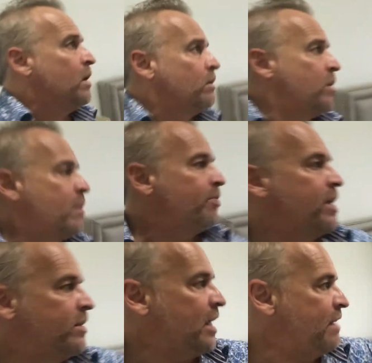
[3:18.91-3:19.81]
You can put a
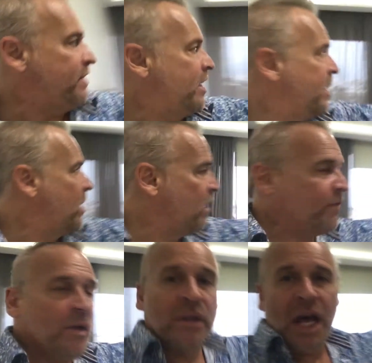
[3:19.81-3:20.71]
TV in here if
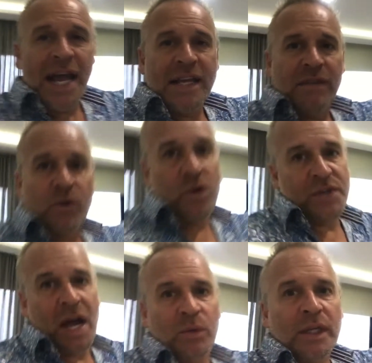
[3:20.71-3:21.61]
you like. Of course
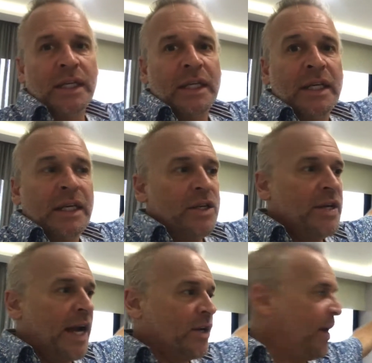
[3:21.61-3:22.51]
I would. You
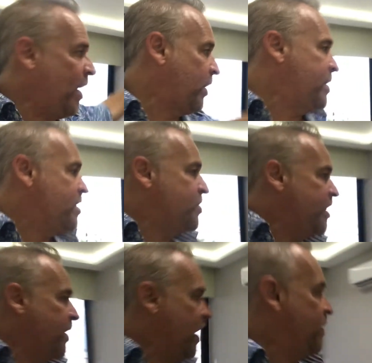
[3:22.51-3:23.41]
got your air
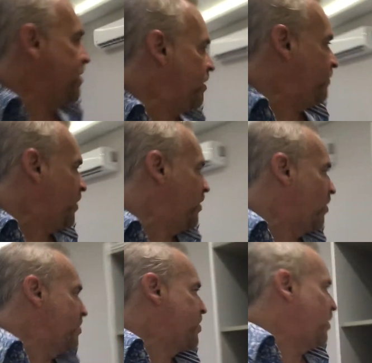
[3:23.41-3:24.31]
conditioning, and then you have very
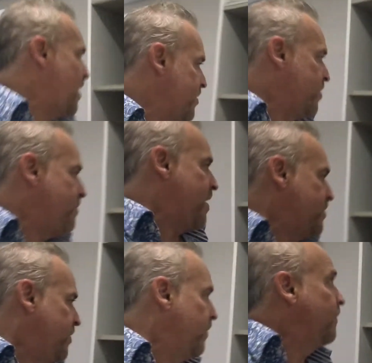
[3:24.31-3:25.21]
large closet space
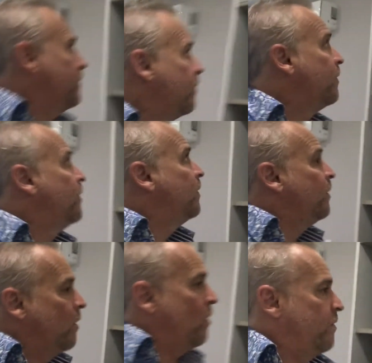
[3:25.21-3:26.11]

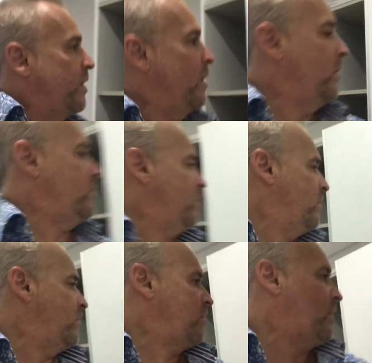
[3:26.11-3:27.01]
over here.
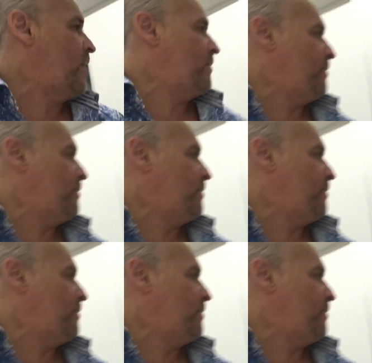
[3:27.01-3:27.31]
Okay.